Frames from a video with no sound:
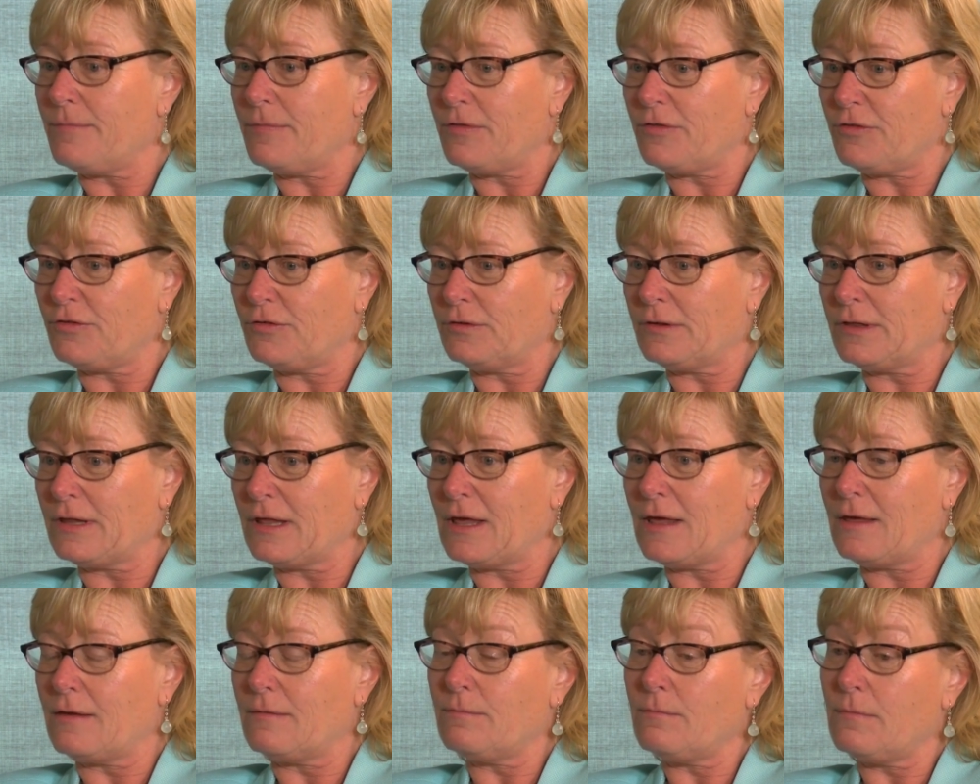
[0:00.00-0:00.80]

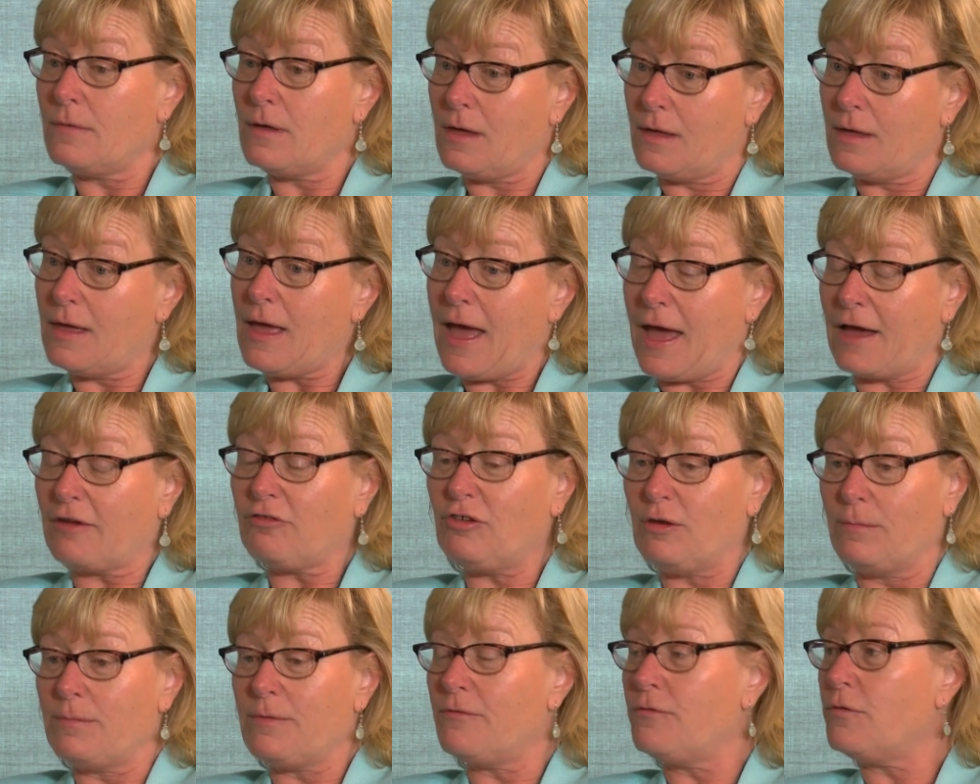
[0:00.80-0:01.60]
certainly
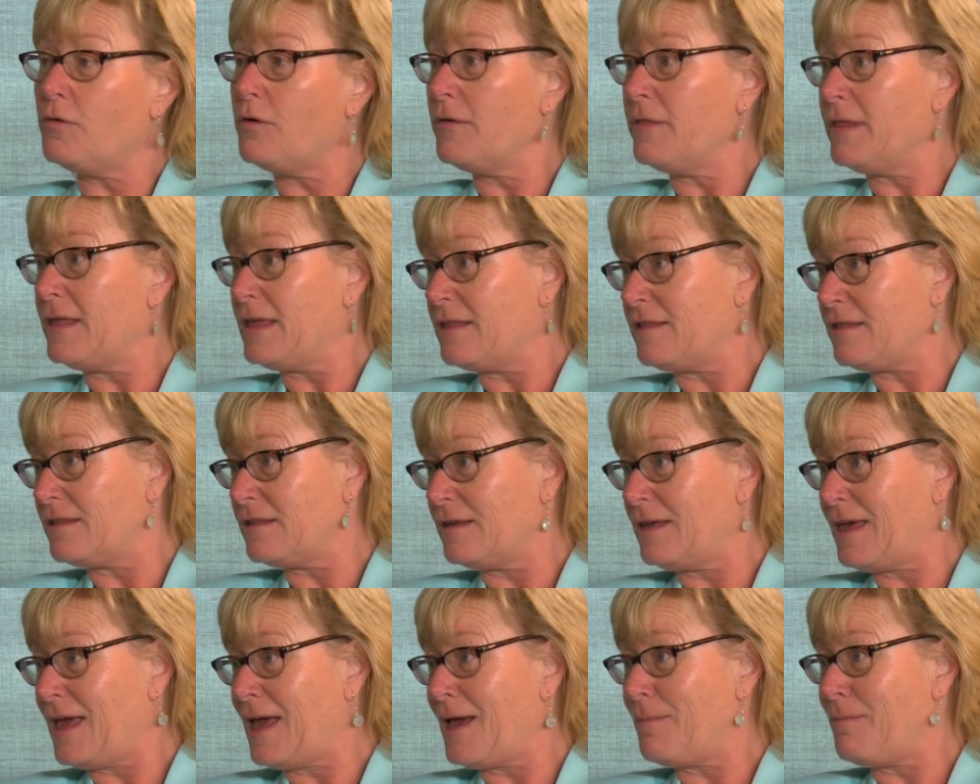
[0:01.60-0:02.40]
actually before this
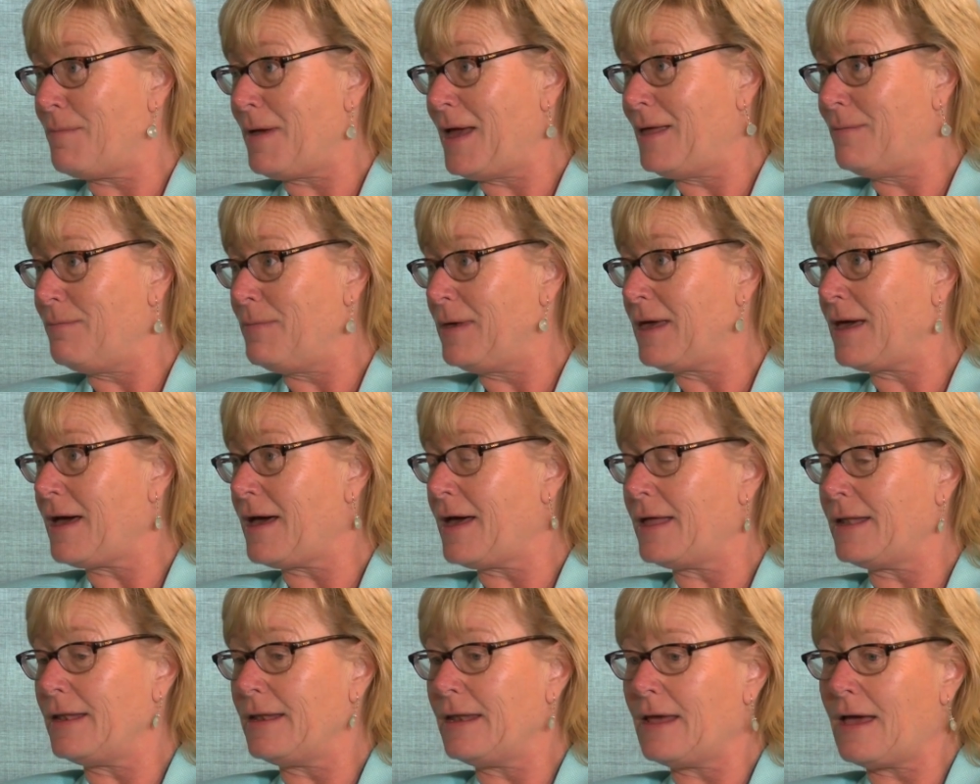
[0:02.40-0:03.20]
campaign
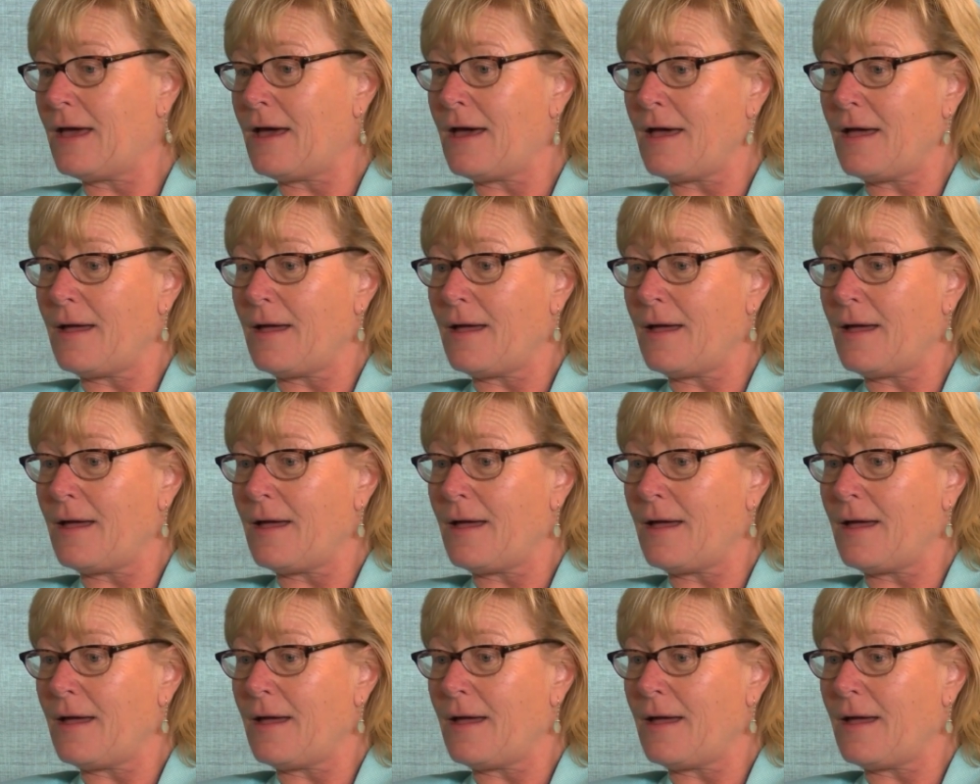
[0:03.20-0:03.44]
begun,